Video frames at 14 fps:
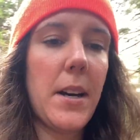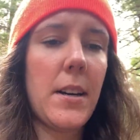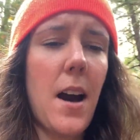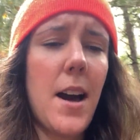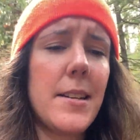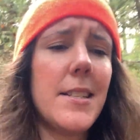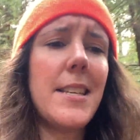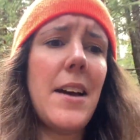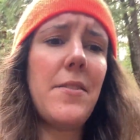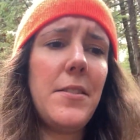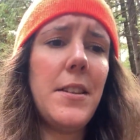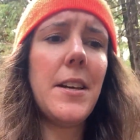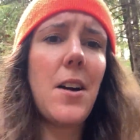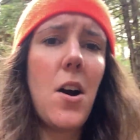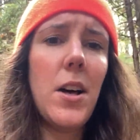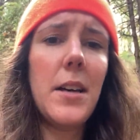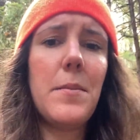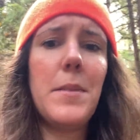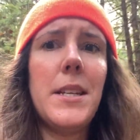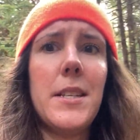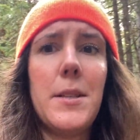God is definitely calling
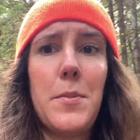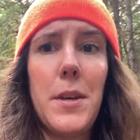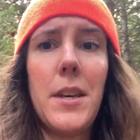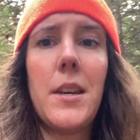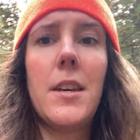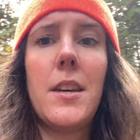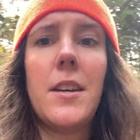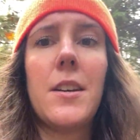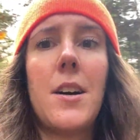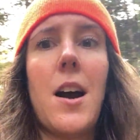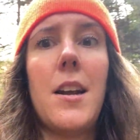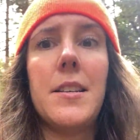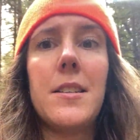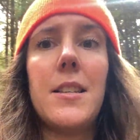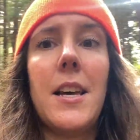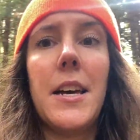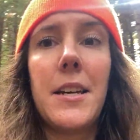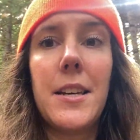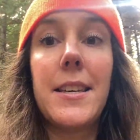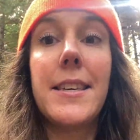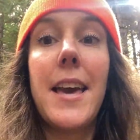me to speak. God is
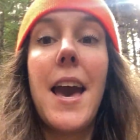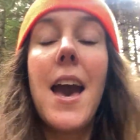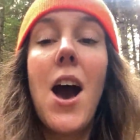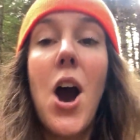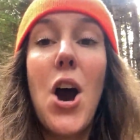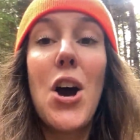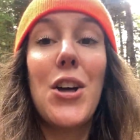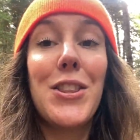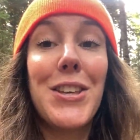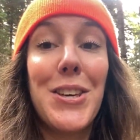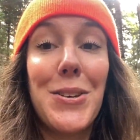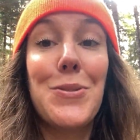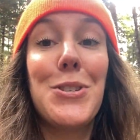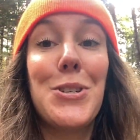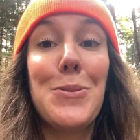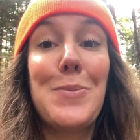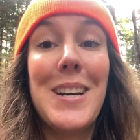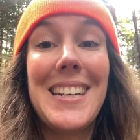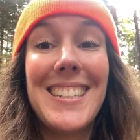like, get on the YouTube.